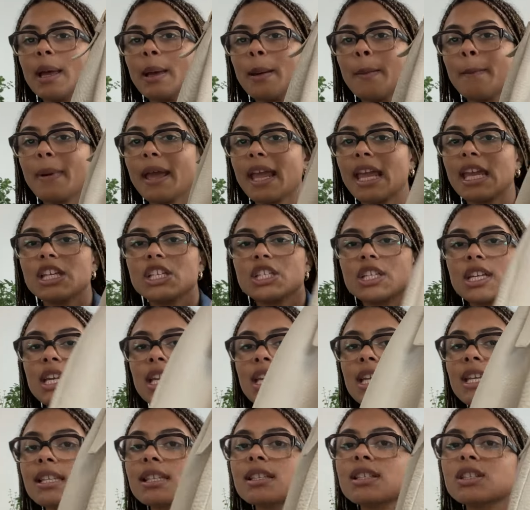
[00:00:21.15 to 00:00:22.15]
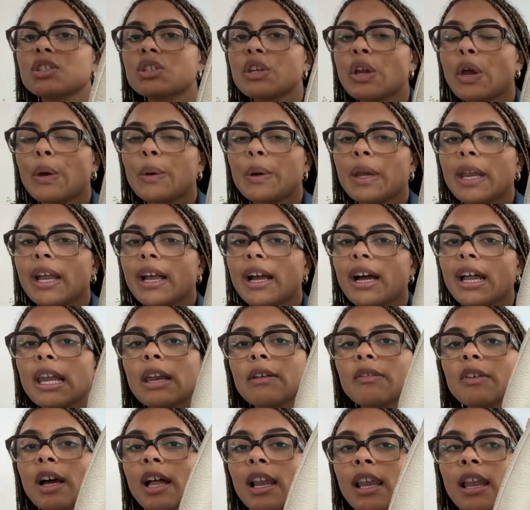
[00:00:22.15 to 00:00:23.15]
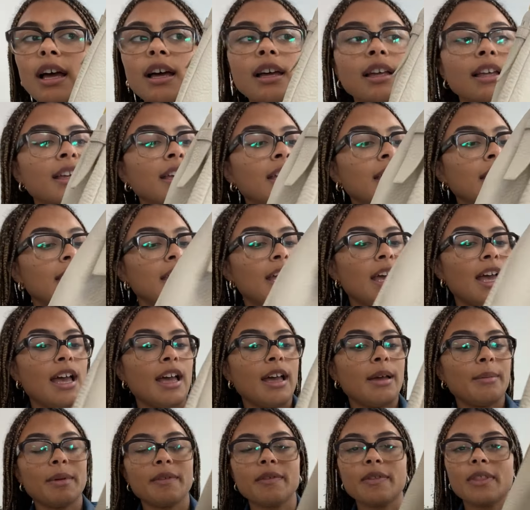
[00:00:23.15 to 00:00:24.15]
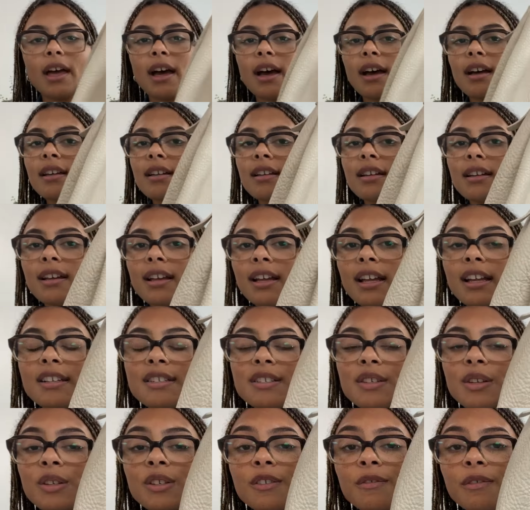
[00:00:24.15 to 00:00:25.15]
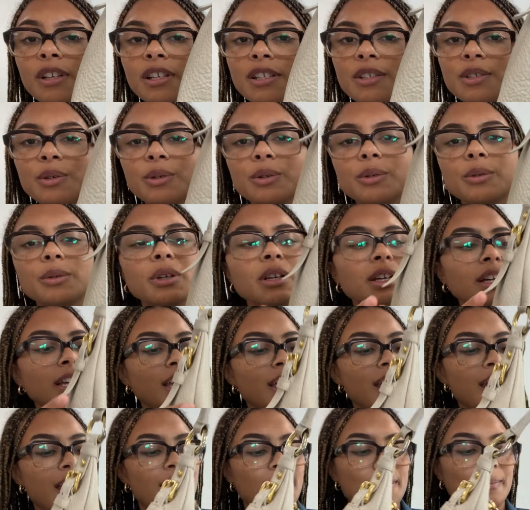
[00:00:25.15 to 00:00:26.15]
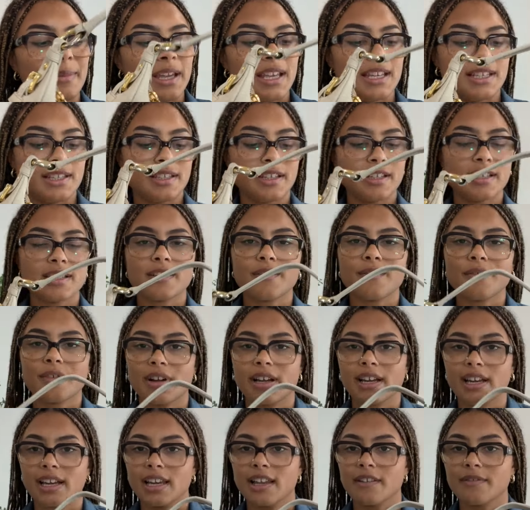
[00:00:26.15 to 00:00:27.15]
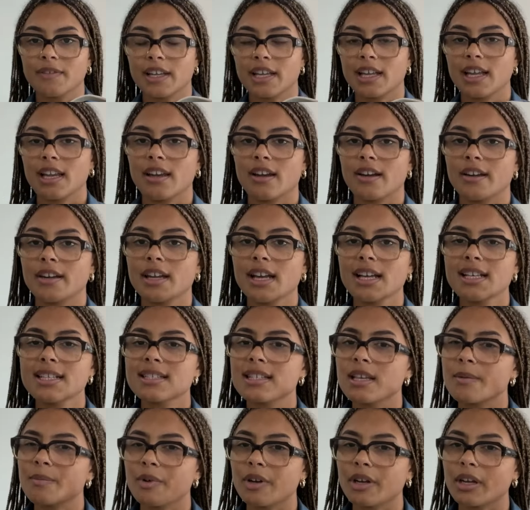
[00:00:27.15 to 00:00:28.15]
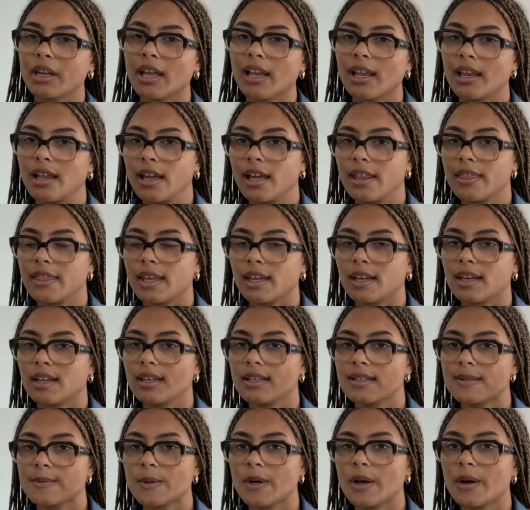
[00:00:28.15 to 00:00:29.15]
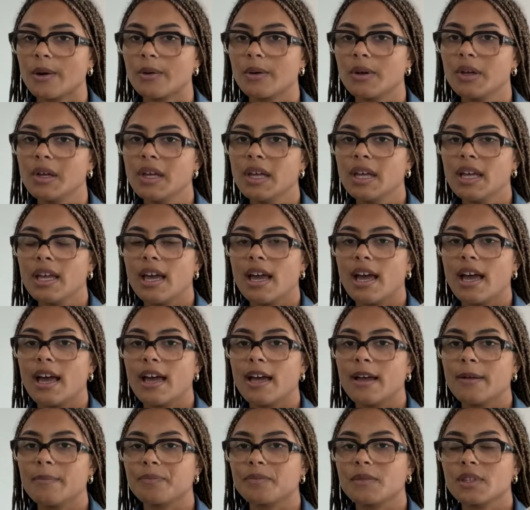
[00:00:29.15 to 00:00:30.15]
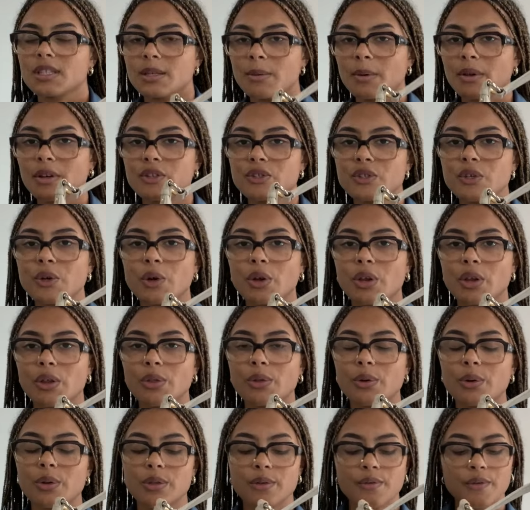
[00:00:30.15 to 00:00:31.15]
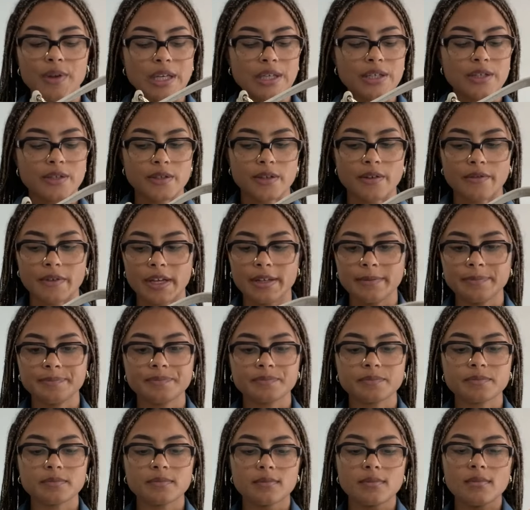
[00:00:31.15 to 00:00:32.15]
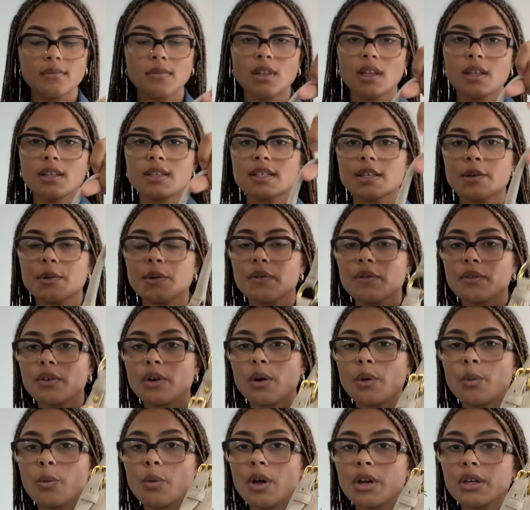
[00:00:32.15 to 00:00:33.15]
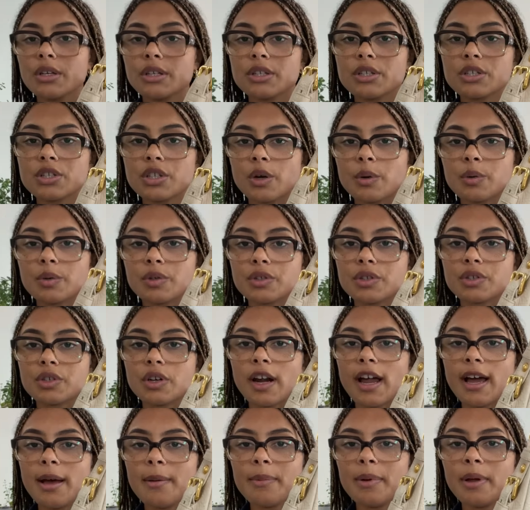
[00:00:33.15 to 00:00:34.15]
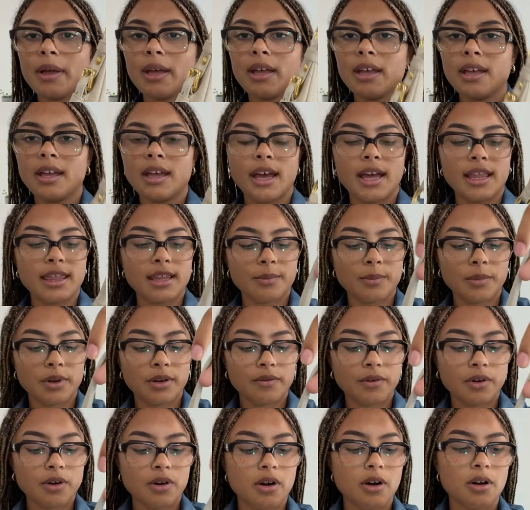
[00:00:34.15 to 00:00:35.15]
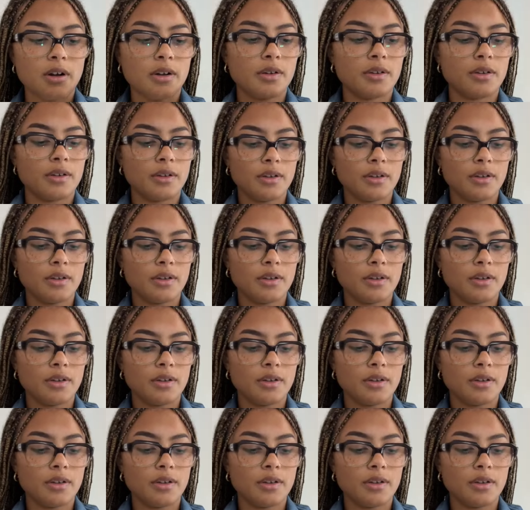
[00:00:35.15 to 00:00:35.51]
beigey, stony kind of colour, if that is useful at all. But it's just a really lovely colour, a nice summery colour, I think, as well. So I'm going to talk you through the features of it. So we've got one shoulder strap, and then we've got